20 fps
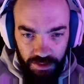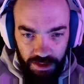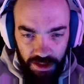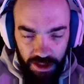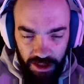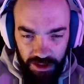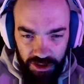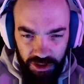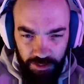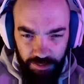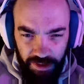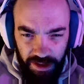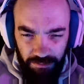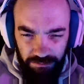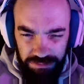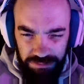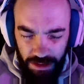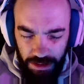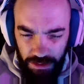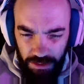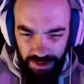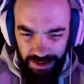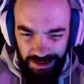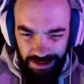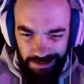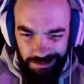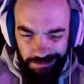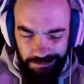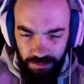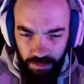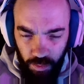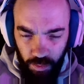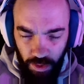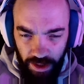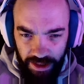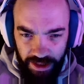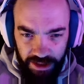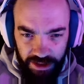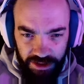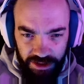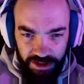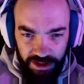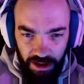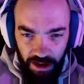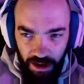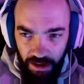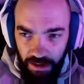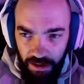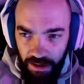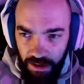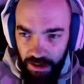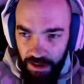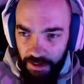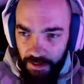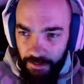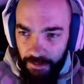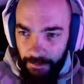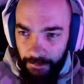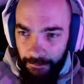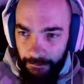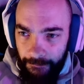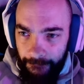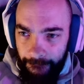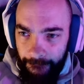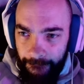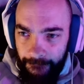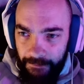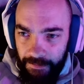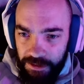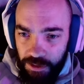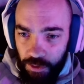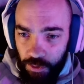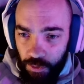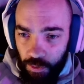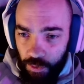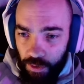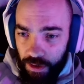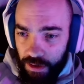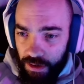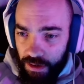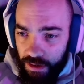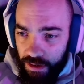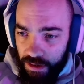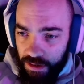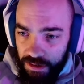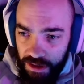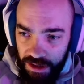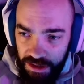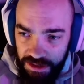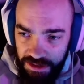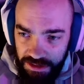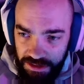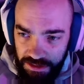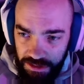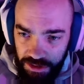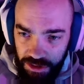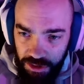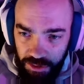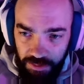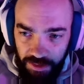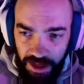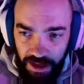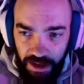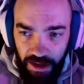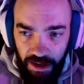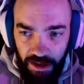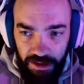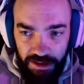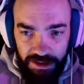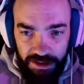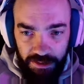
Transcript: yeah, it should be a blue and white-ish car. So uh, us, the two black cars